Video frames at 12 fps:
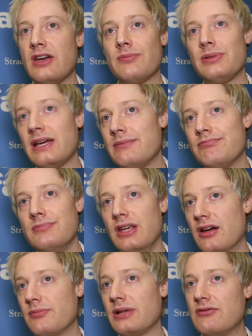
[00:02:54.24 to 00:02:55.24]
I've played,
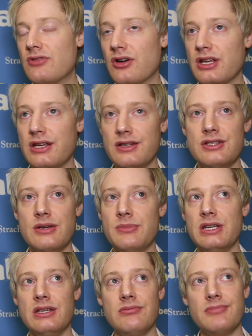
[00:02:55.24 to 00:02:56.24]
played Ronnie,
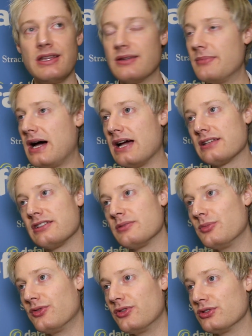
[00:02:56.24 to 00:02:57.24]
Jimmy at the Masters
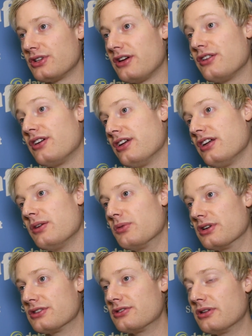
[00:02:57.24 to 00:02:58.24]
before, so I know
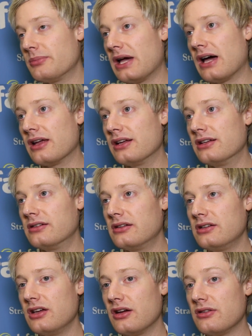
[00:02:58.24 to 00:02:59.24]
what it's all about. And,
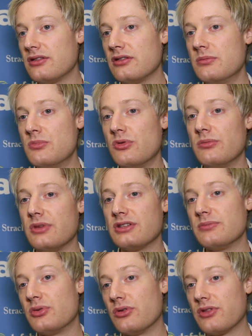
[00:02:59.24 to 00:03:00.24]
the
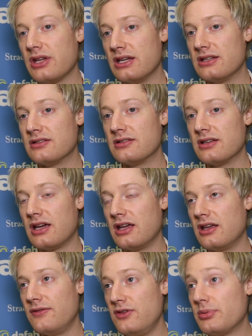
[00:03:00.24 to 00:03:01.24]
most important thing is that
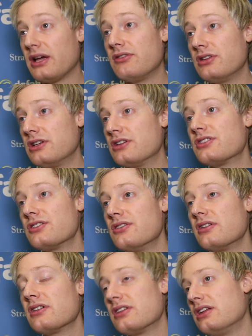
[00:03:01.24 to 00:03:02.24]
if you play really good
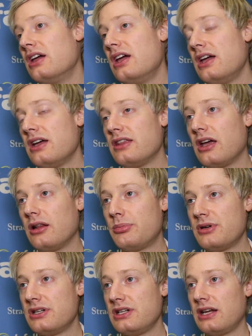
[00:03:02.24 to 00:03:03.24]
snooker, then they'll
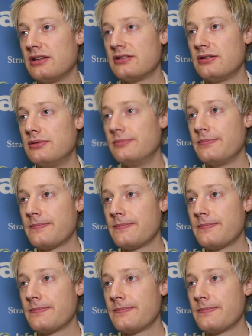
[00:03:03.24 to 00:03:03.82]
appreciate it too.